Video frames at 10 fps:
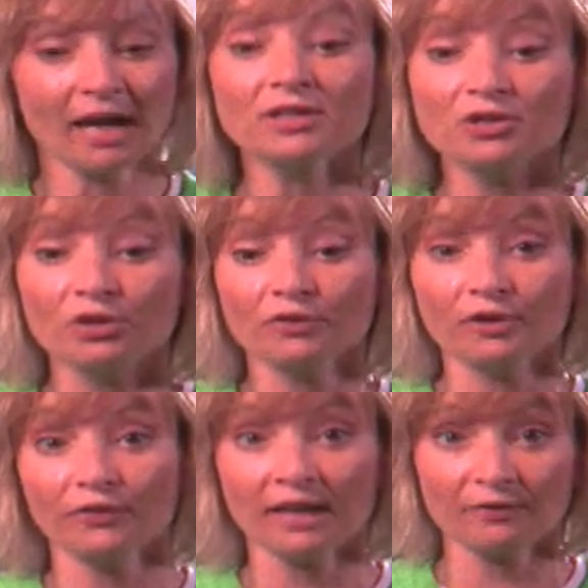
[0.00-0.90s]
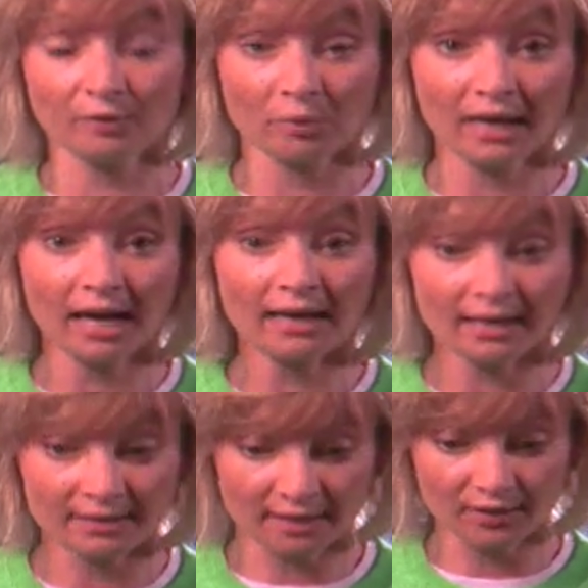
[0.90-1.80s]
I just know for a fact, for when I
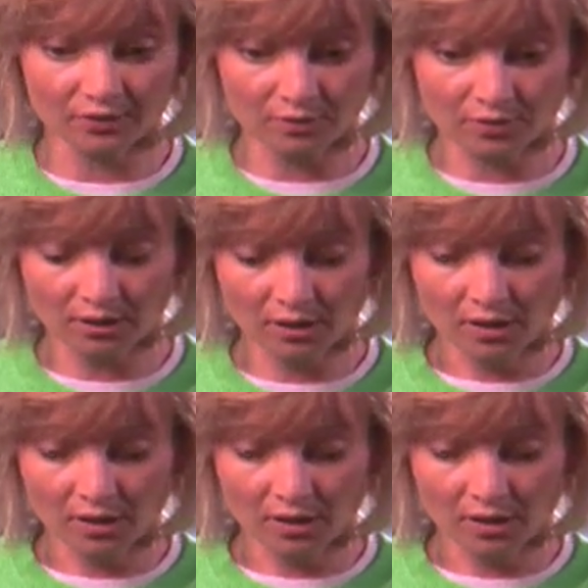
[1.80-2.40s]
got diagnosed,